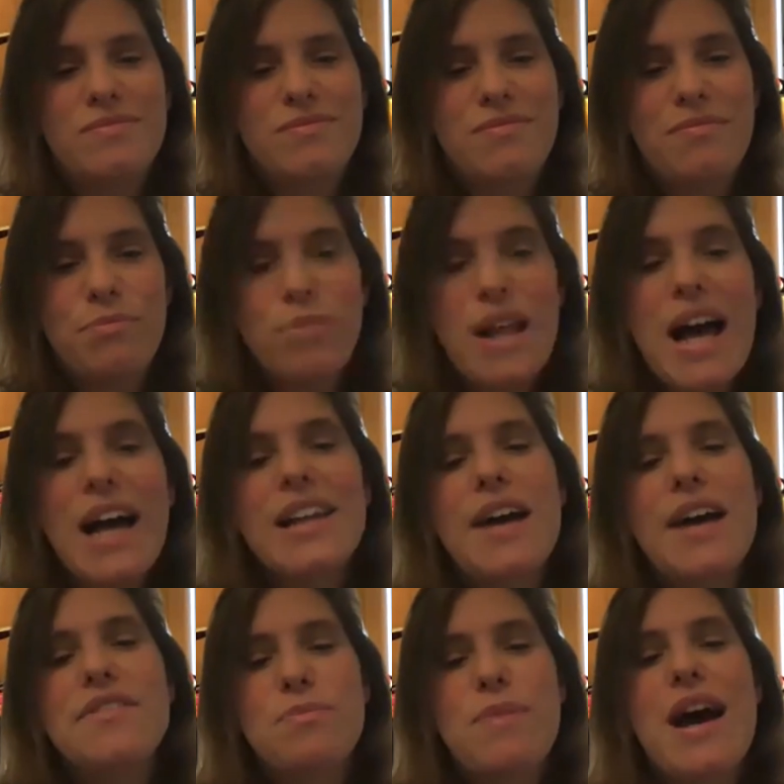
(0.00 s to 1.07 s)
Black
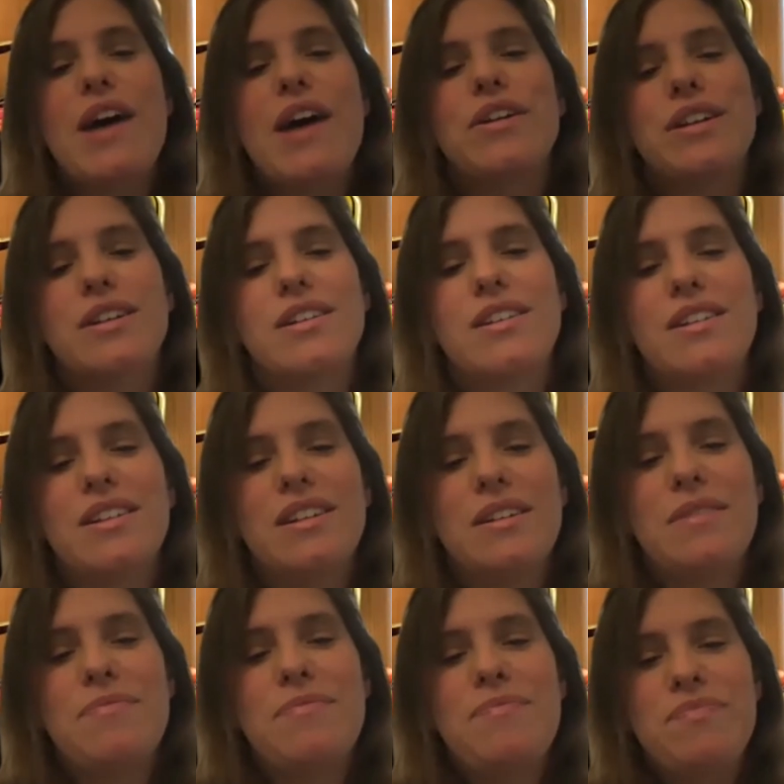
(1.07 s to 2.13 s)
Lives Matter
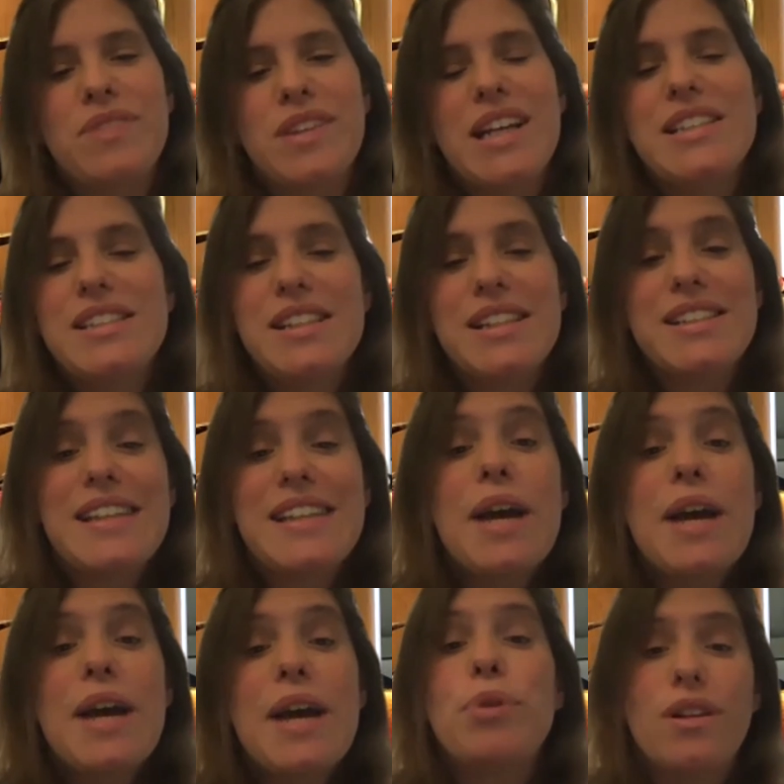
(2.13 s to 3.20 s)
is an
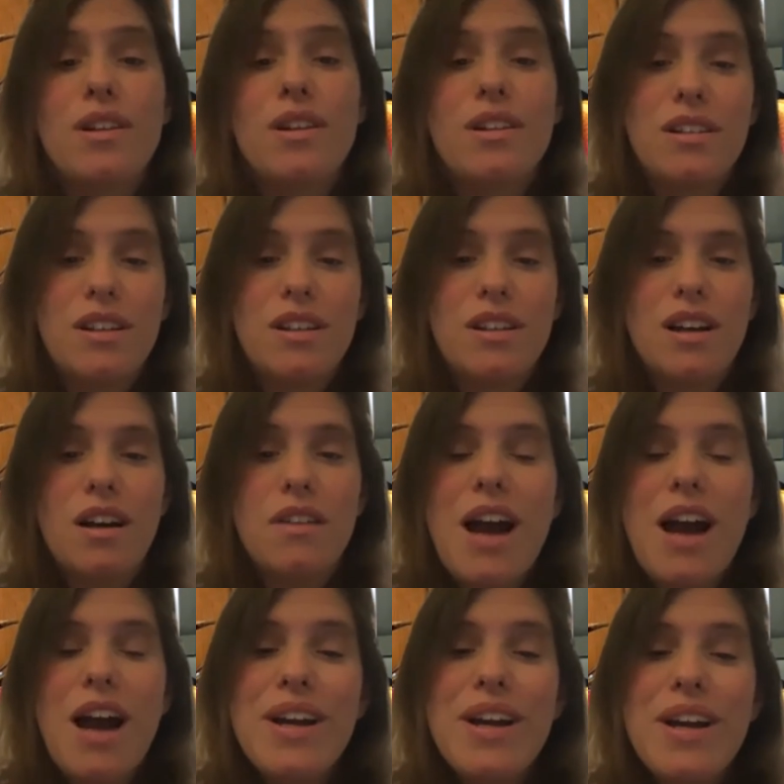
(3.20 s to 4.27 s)
example of
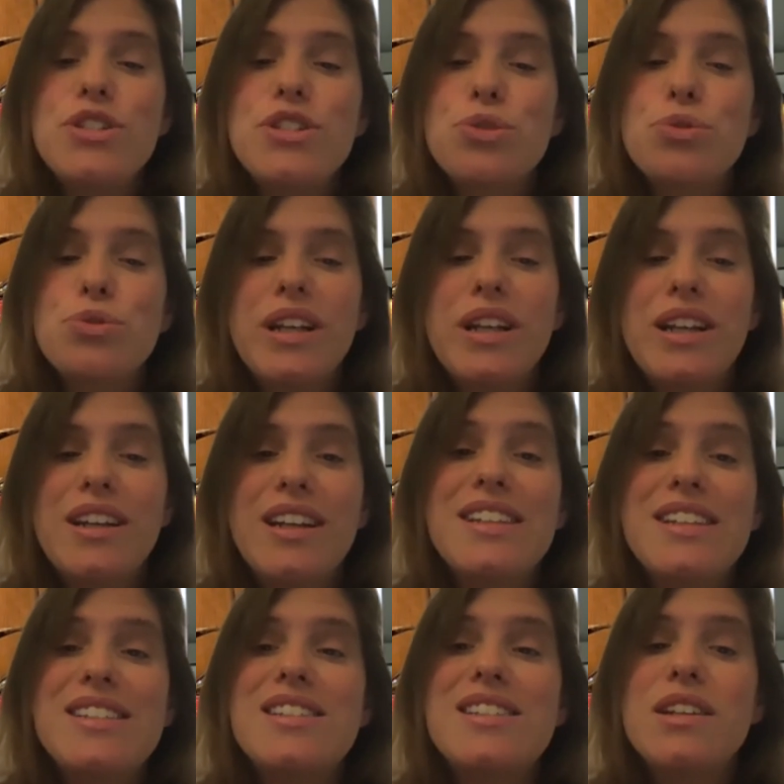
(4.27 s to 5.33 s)
how history
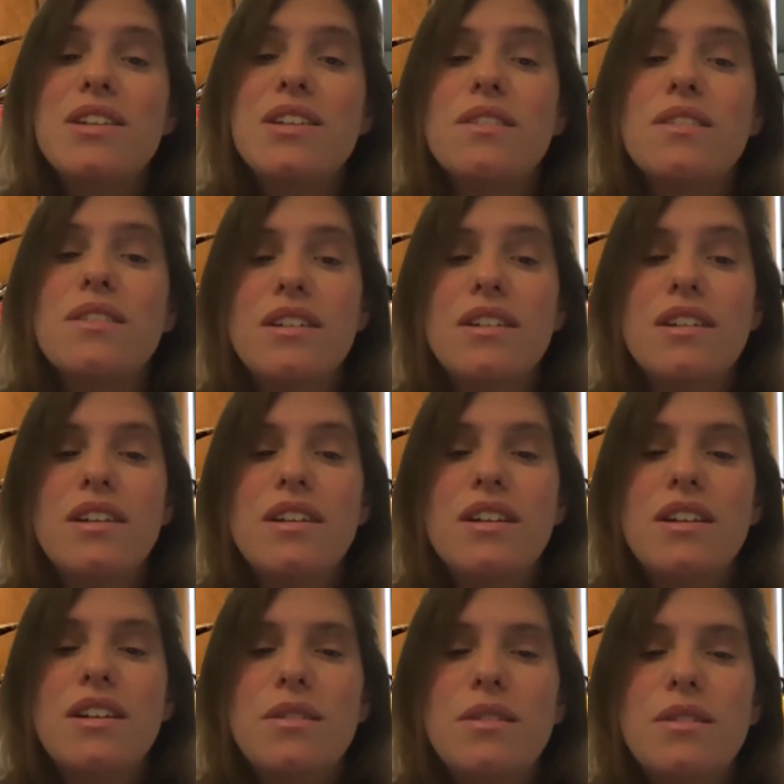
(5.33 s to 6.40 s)
is still
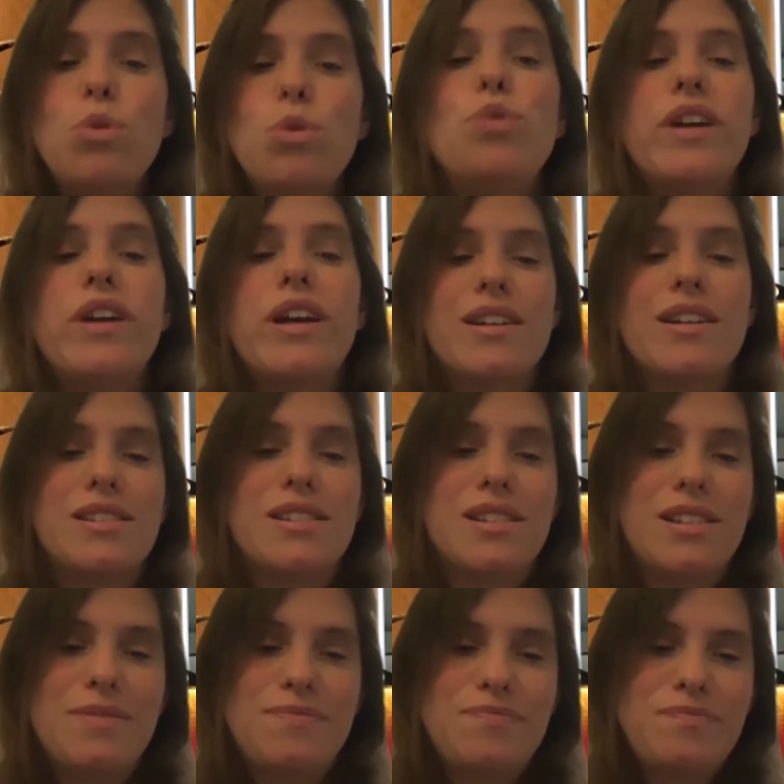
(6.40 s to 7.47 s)
moving us.
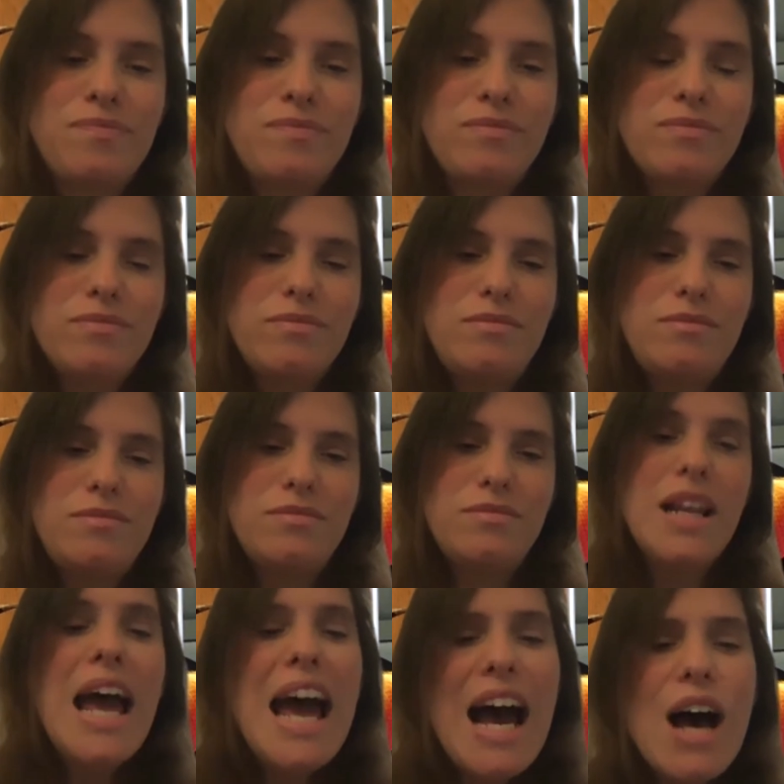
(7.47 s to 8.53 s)

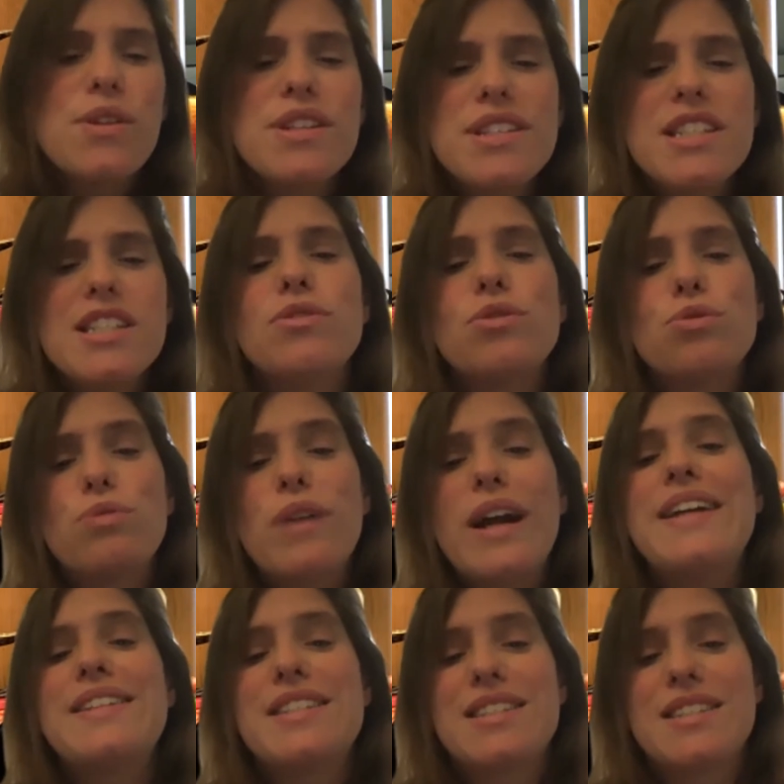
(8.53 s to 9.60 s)
How the civil
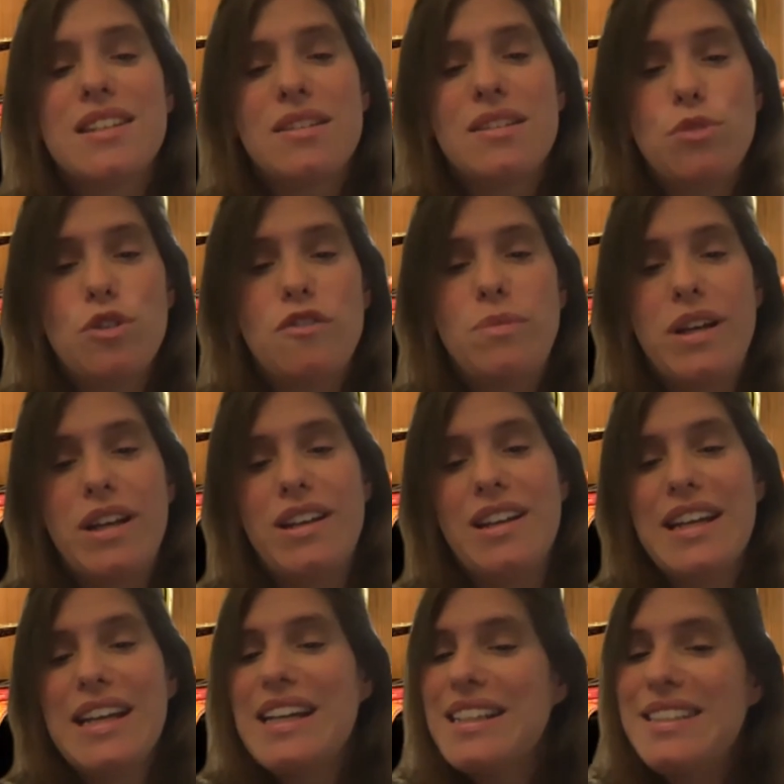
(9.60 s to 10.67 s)
rights movement
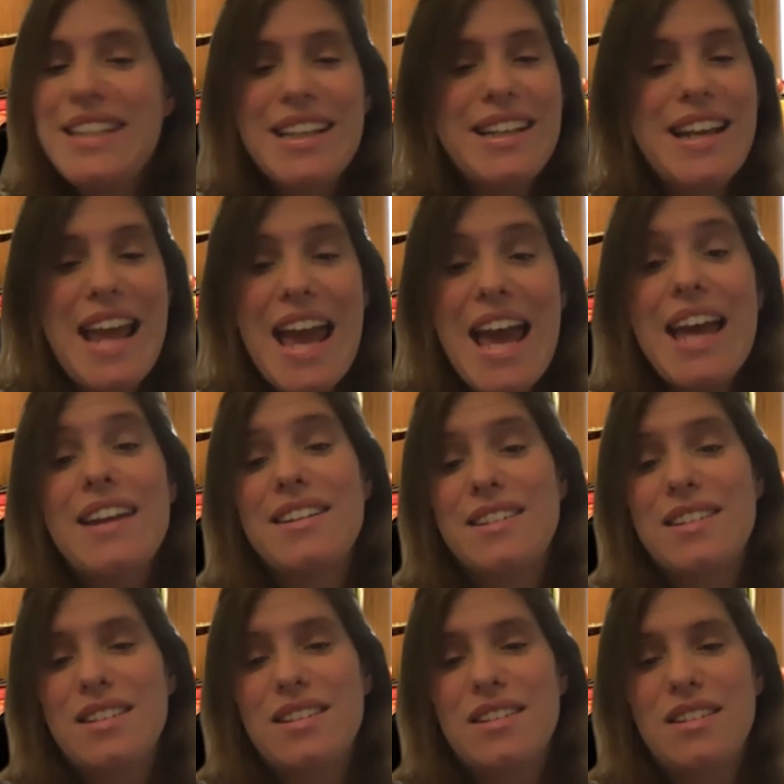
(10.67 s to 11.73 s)
didn't end,
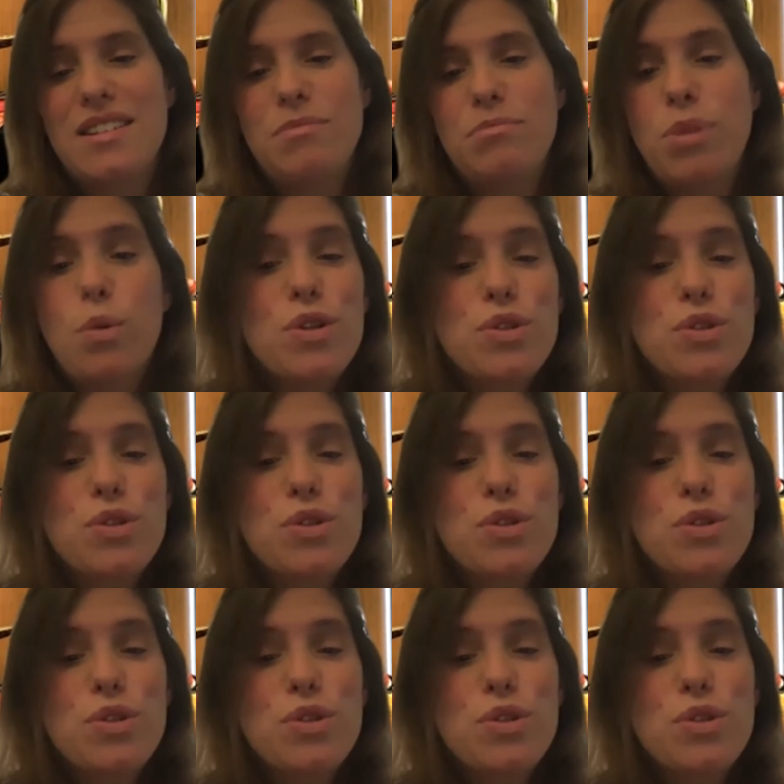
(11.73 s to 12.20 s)
but was